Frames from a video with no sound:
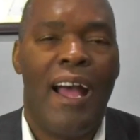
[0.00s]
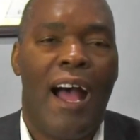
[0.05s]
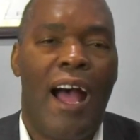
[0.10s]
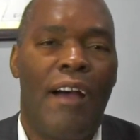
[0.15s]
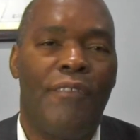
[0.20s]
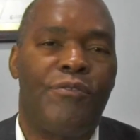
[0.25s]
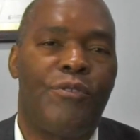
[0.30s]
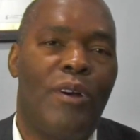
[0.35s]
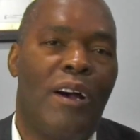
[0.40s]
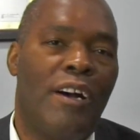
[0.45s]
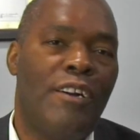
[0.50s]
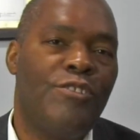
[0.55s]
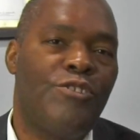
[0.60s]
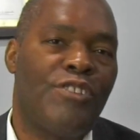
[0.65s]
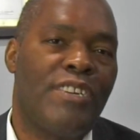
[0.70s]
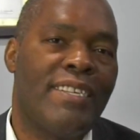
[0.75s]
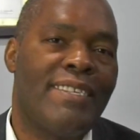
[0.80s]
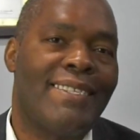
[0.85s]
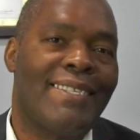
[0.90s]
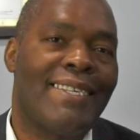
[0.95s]
after
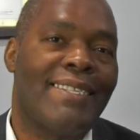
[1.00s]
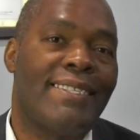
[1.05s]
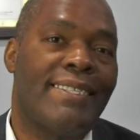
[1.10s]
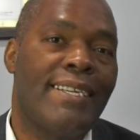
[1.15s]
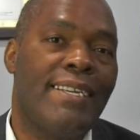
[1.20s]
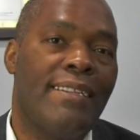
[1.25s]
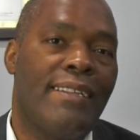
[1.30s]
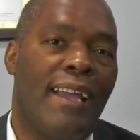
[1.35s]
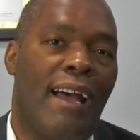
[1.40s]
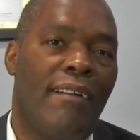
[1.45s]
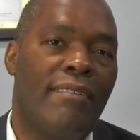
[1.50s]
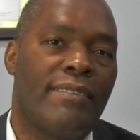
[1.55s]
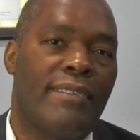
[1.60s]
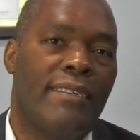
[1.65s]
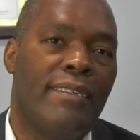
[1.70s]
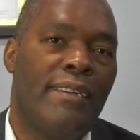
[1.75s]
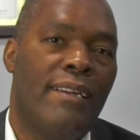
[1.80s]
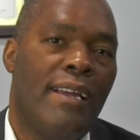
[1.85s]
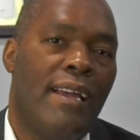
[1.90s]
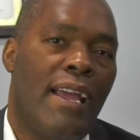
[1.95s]

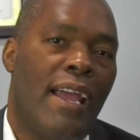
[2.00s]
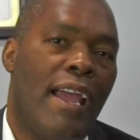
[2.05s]
116,000,